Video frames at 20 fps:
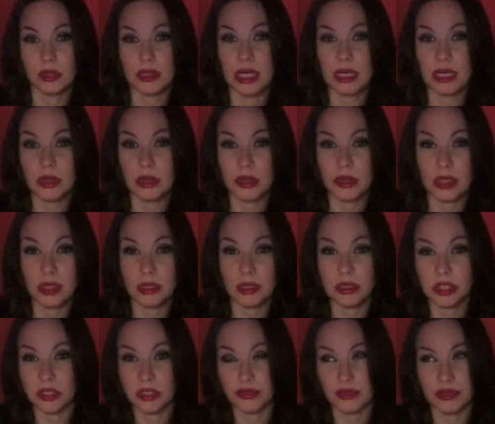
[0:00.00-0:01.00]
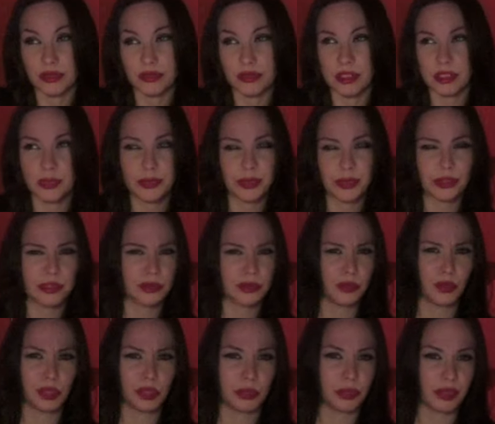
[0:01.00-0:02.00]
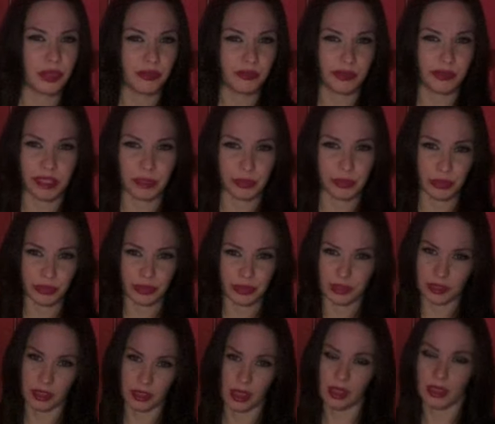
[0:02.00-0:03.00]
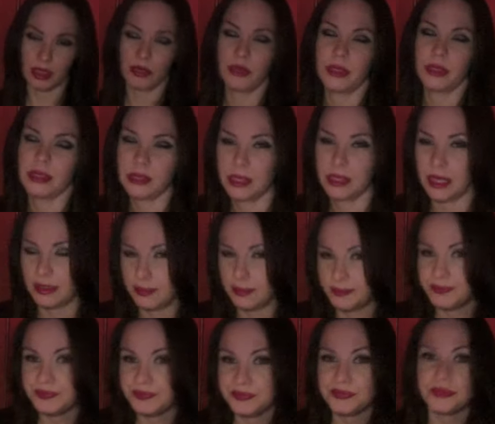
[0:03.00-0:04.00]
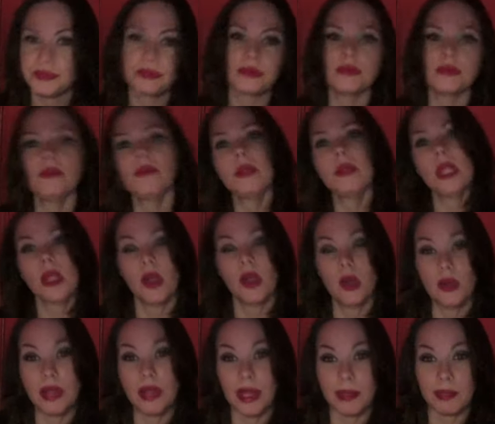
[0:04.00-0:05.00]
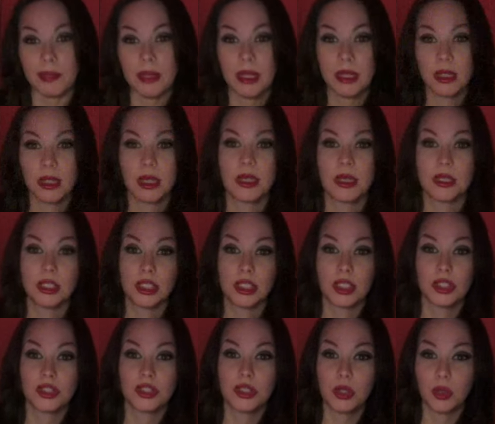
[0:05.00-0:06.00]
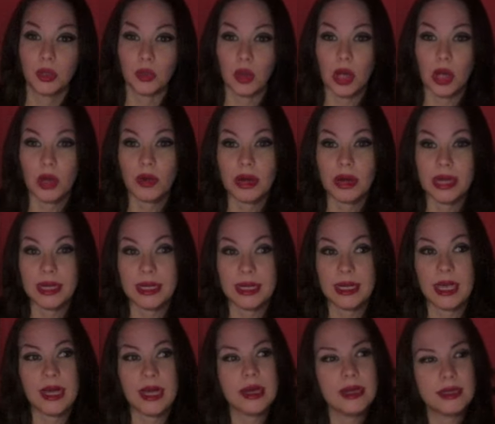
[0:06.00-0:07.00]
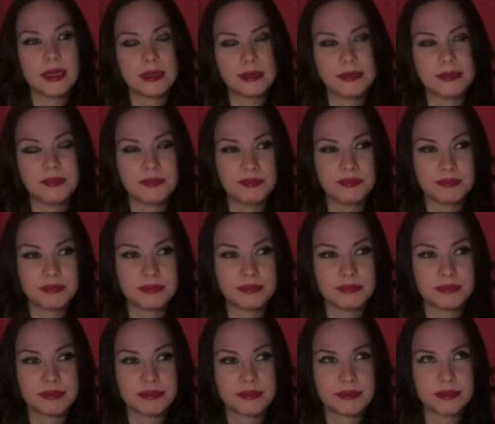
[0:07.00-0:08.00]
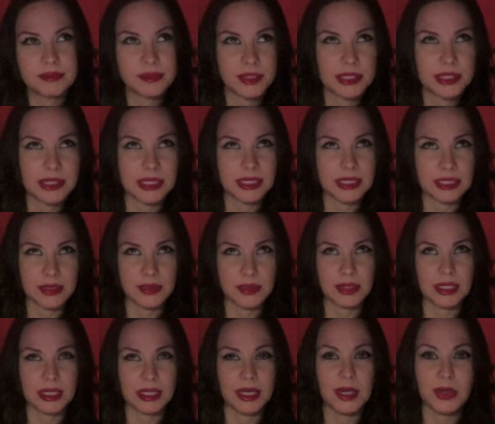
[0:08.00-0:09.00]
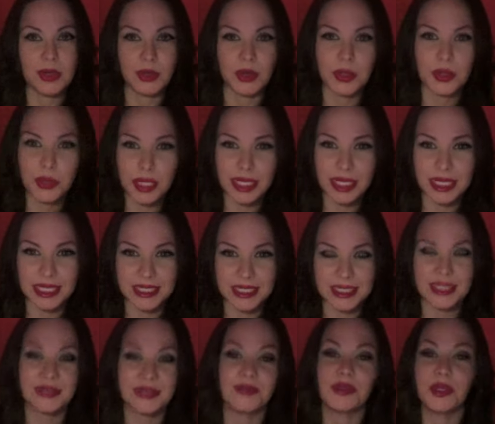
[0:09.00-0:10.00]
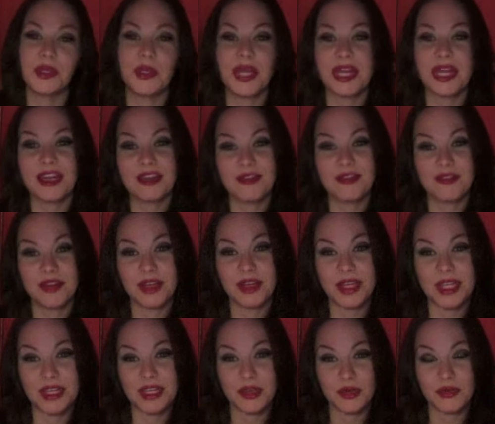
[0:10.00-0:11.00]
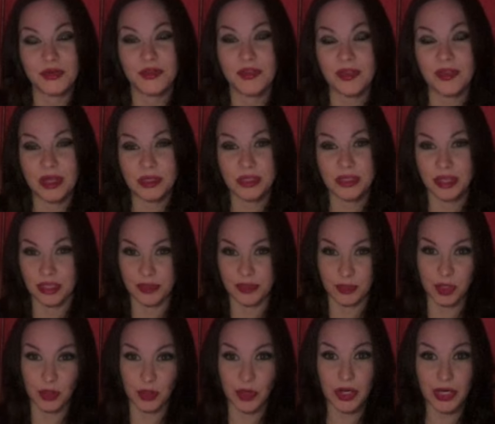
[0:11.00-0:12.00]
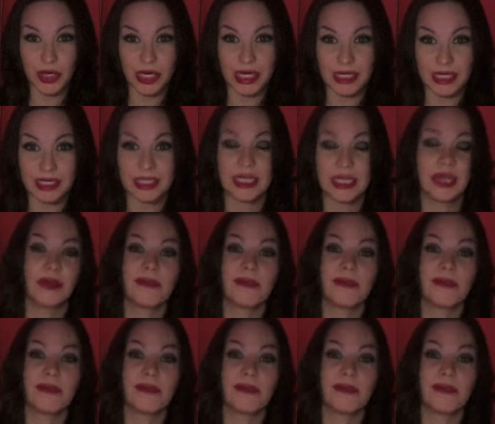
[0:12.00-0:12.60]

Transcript: not looking just for the sportism wouldn't be a fling person at all, I wouldn't say. Okay, so, all right, what's the next one? Oh, Aquarius. If you have in your fifth house cusp Aquarius,